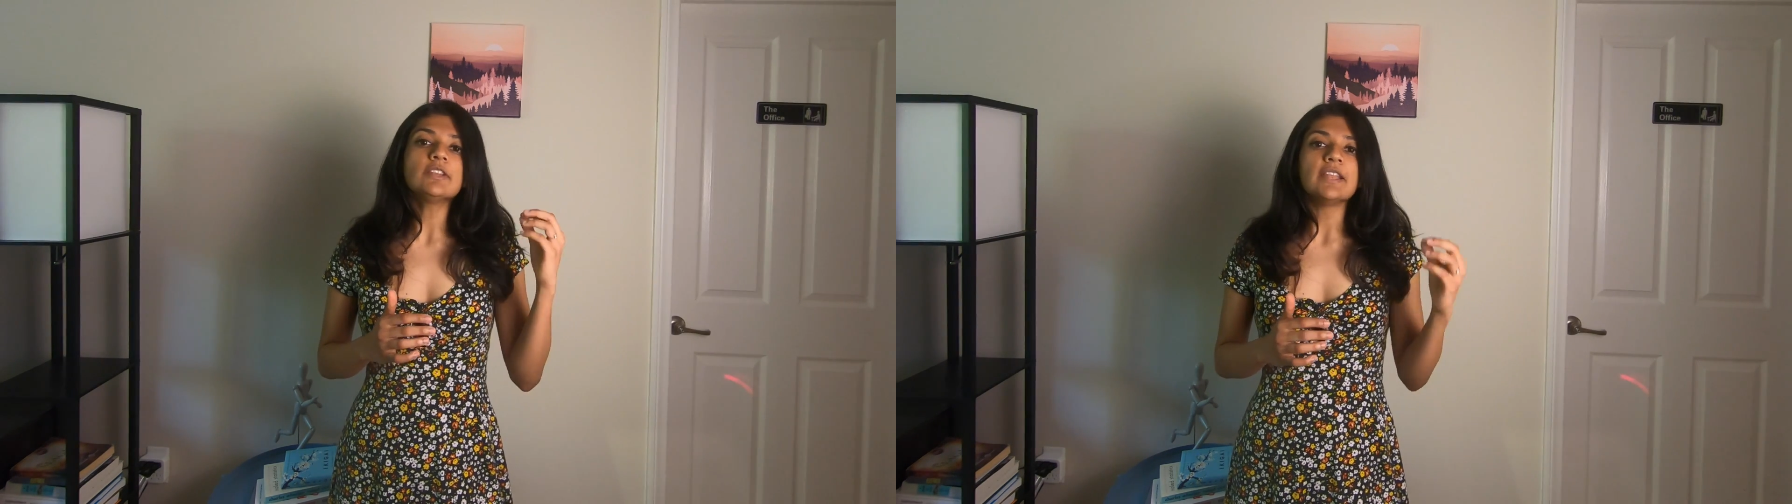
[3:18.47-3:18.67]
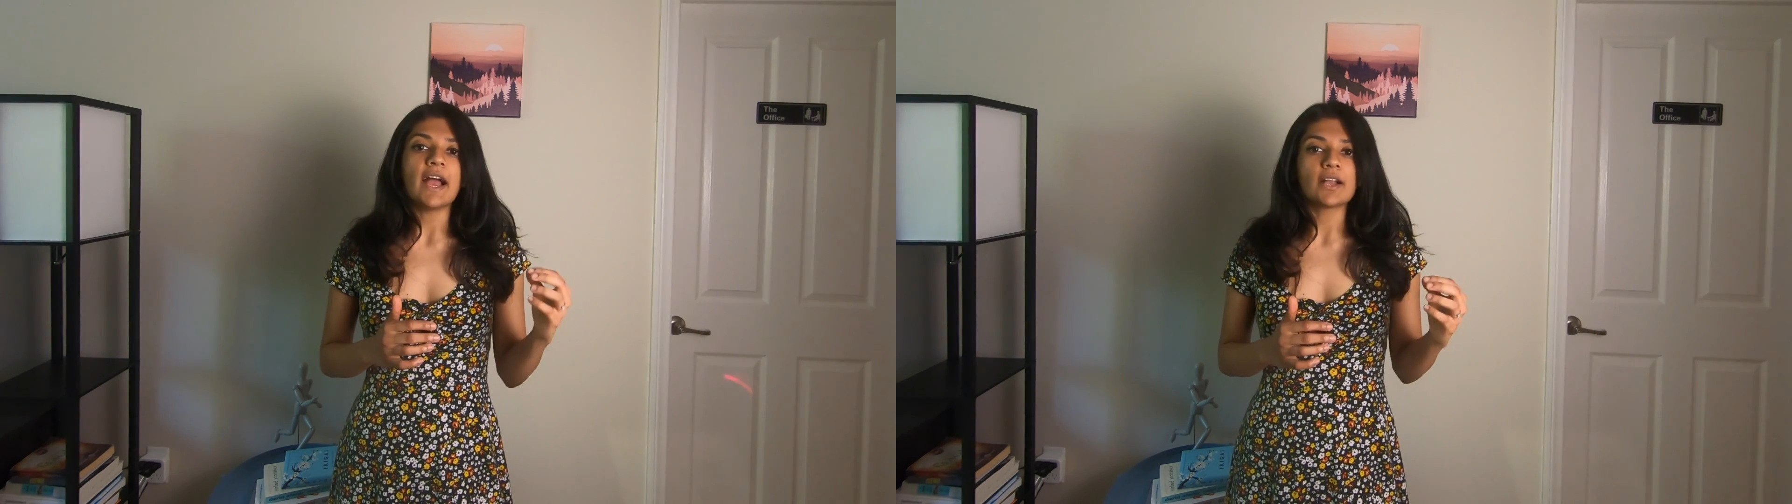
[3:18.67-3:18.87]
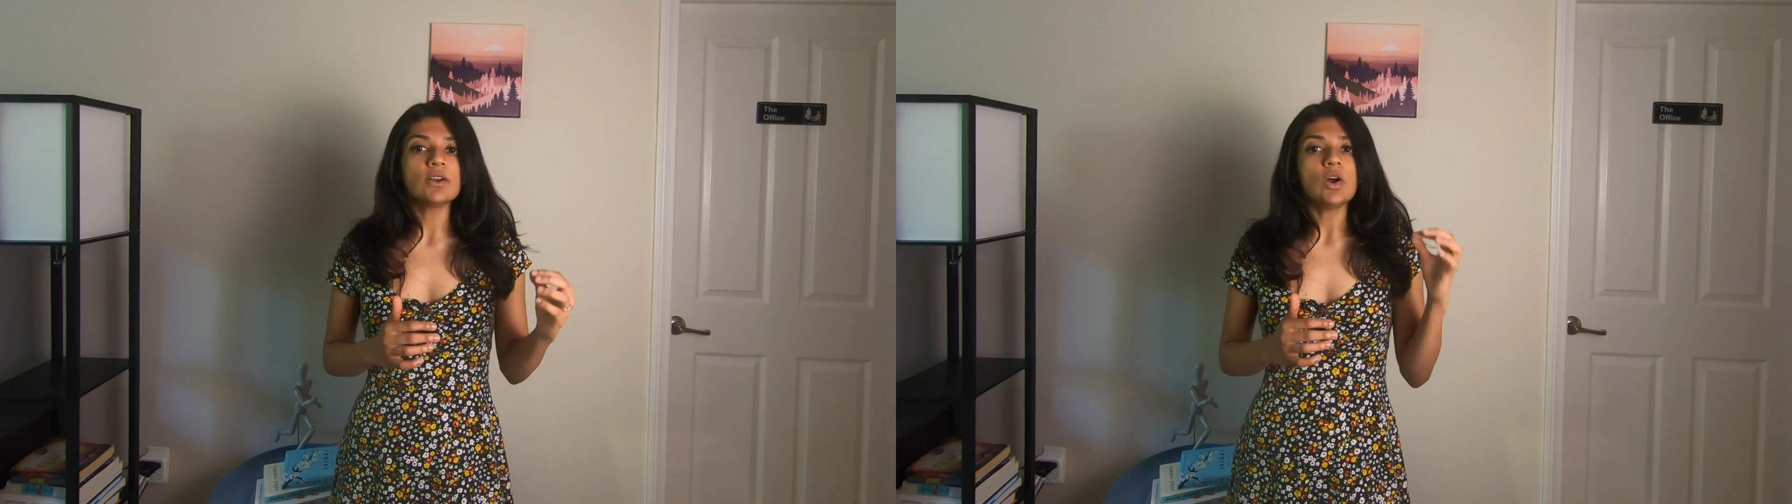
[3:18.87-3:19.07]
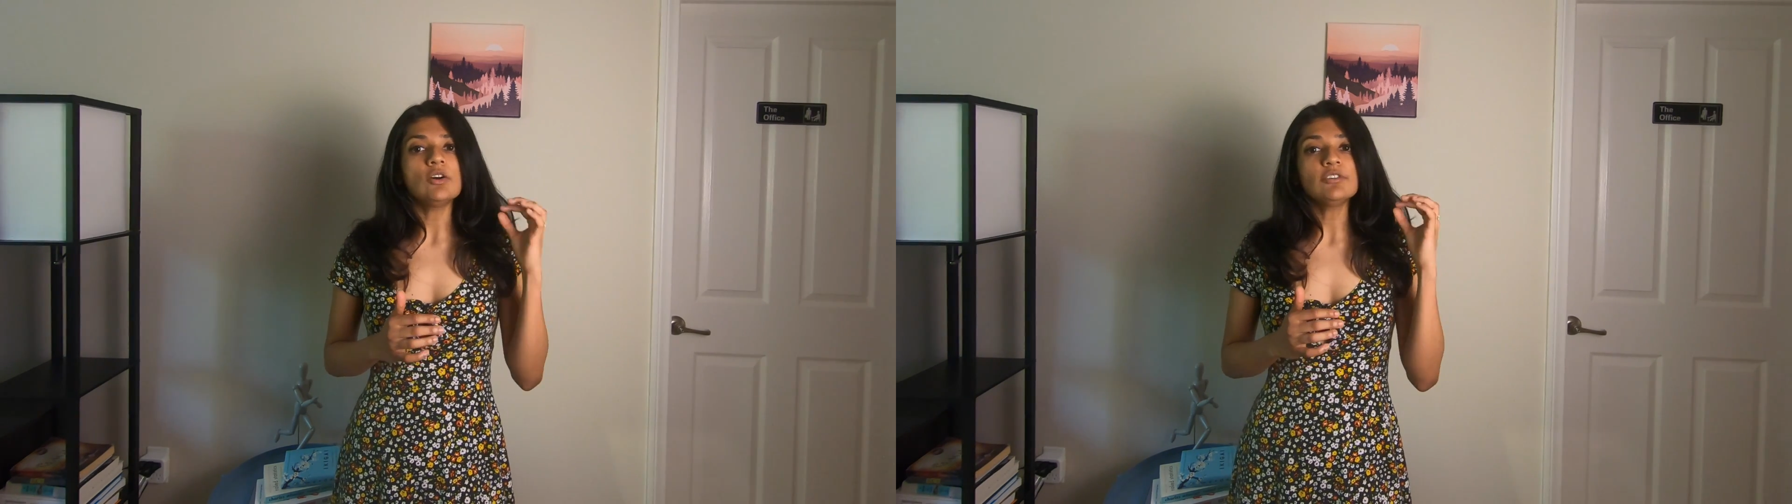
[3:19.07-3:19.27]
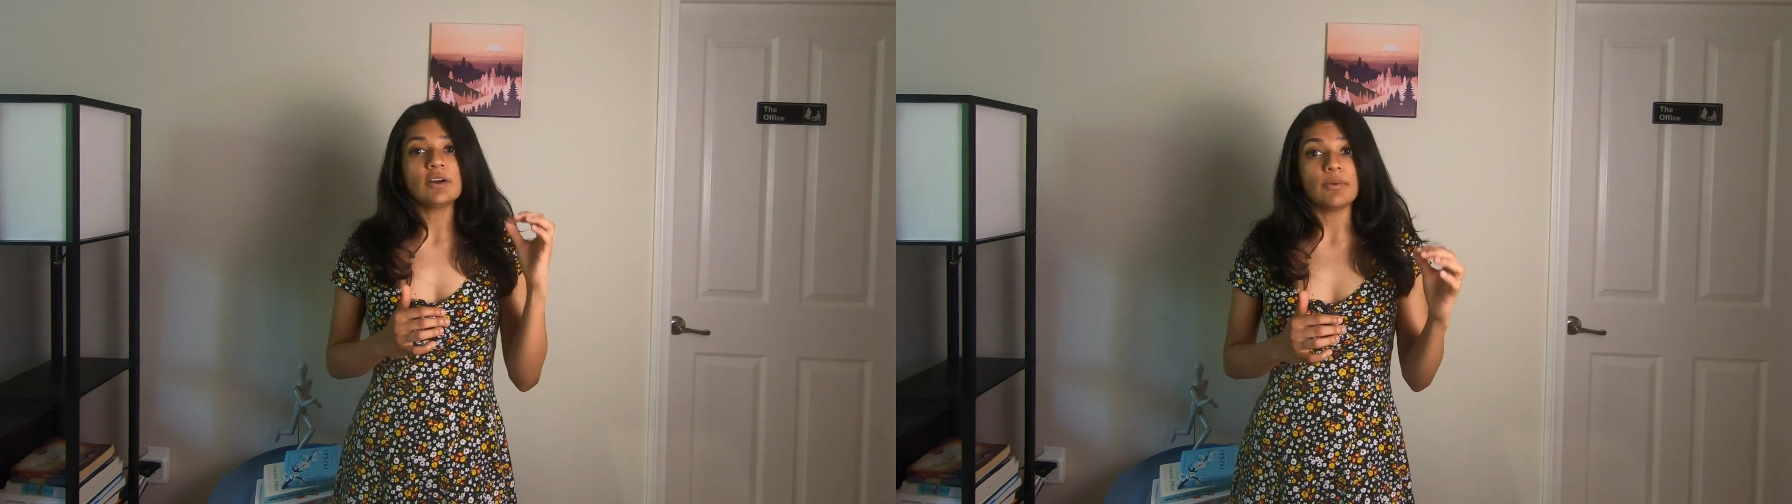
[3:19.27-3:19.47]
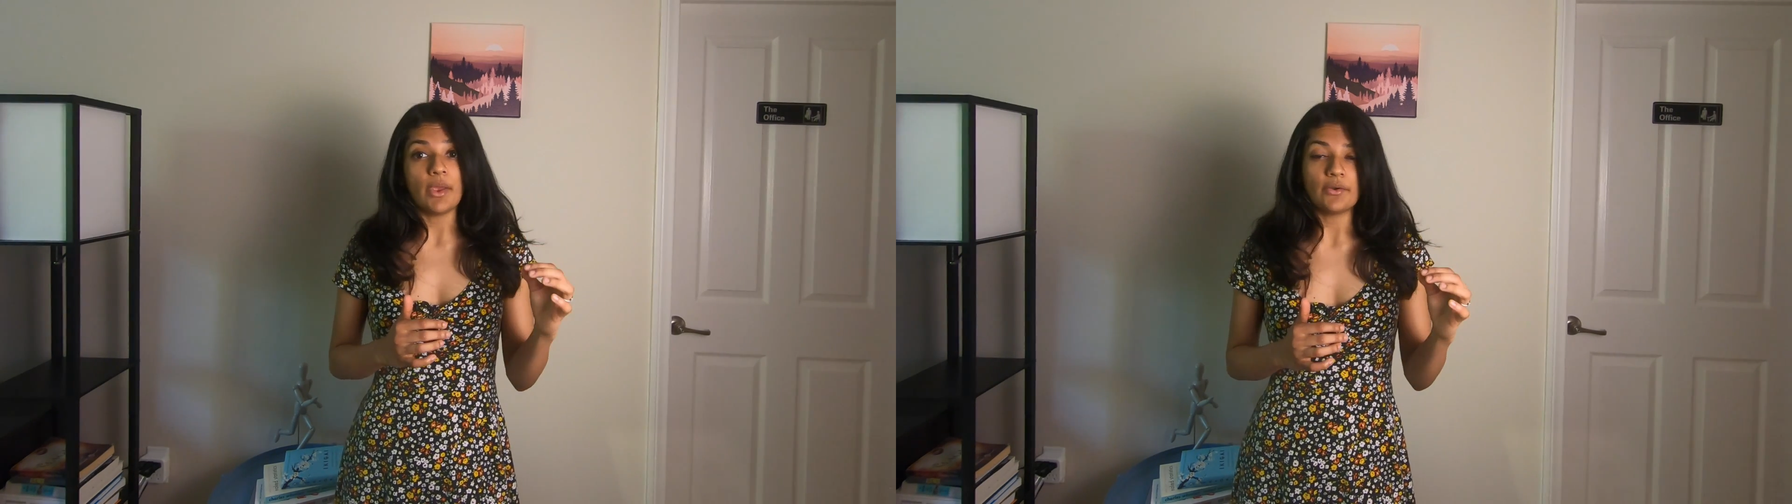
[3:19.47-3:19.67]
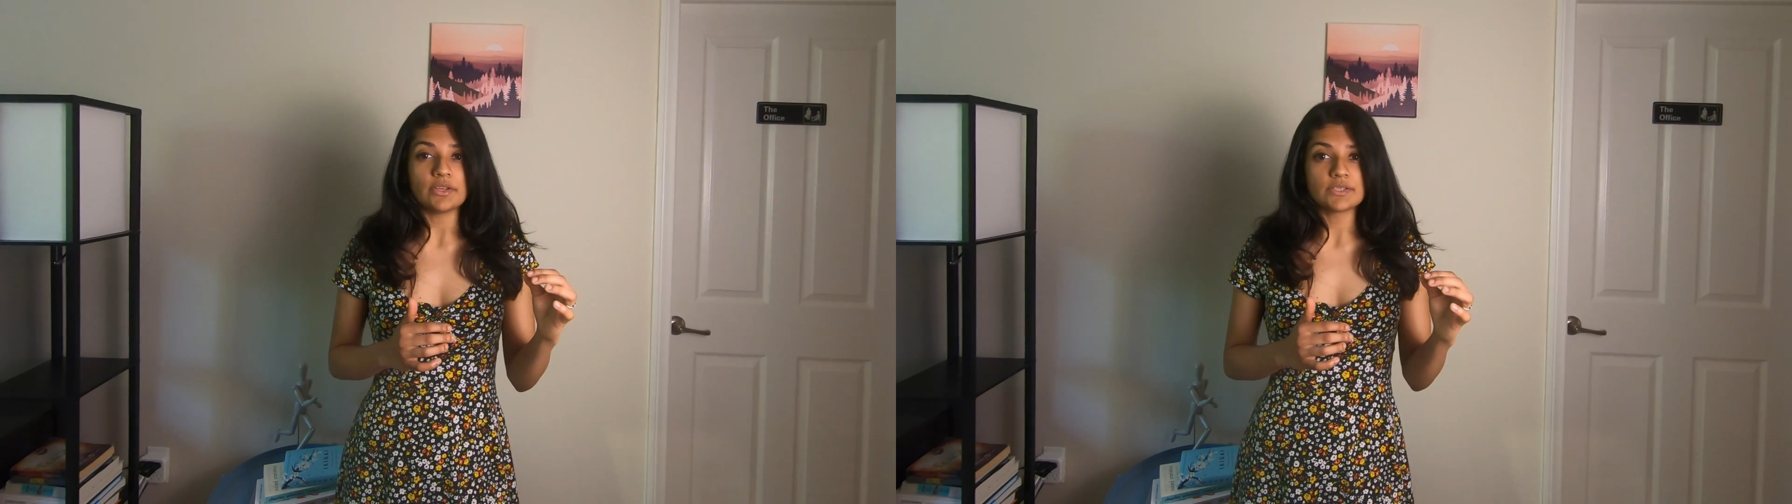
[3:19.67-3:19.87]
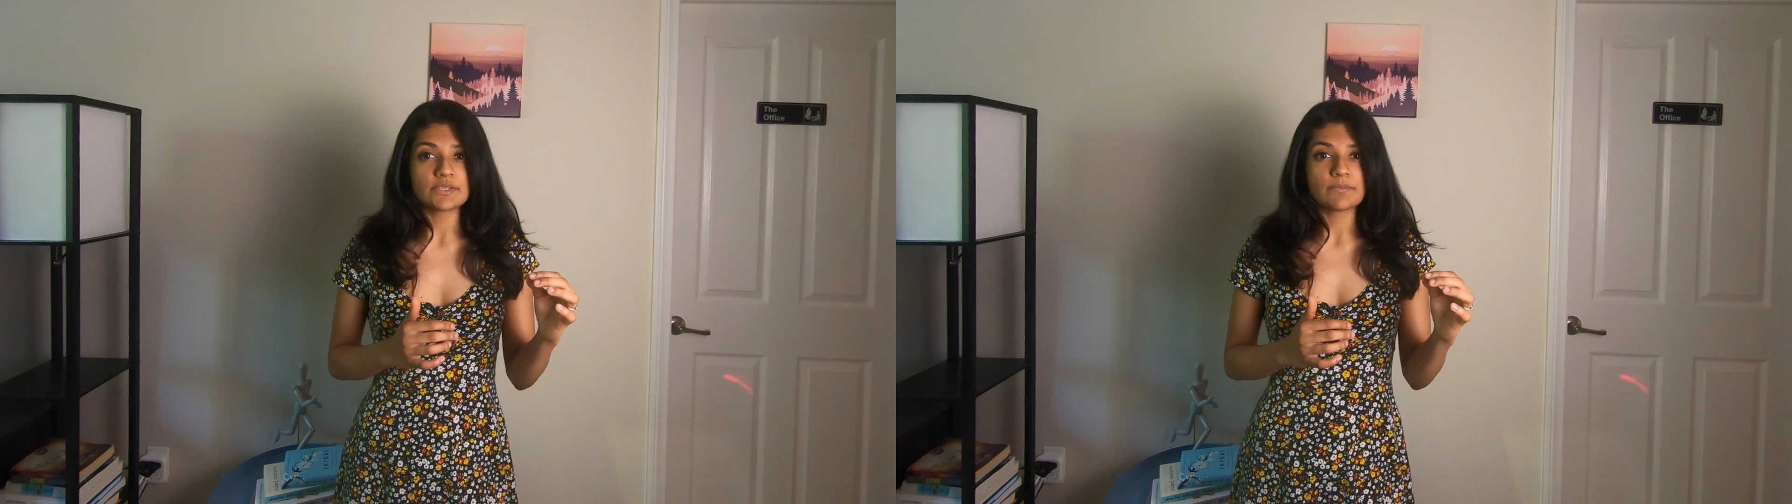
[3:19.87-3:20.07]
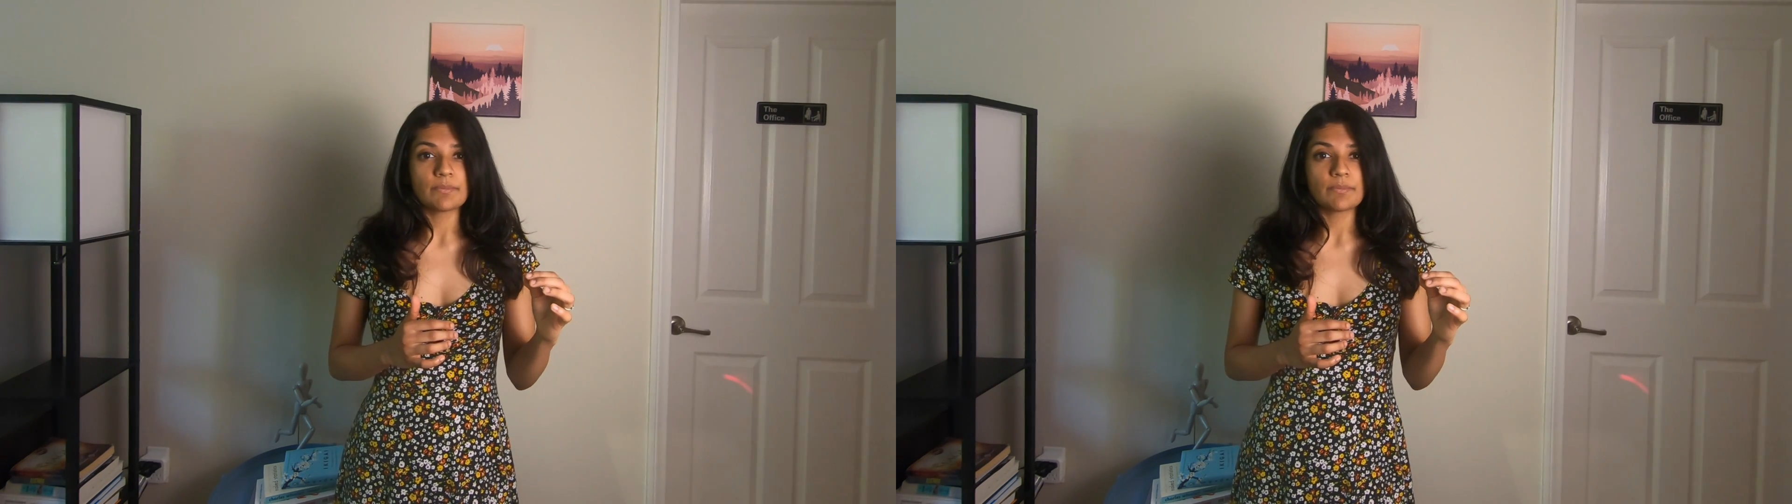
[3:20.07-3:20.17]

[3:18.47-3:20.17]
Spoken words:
lack of awareness.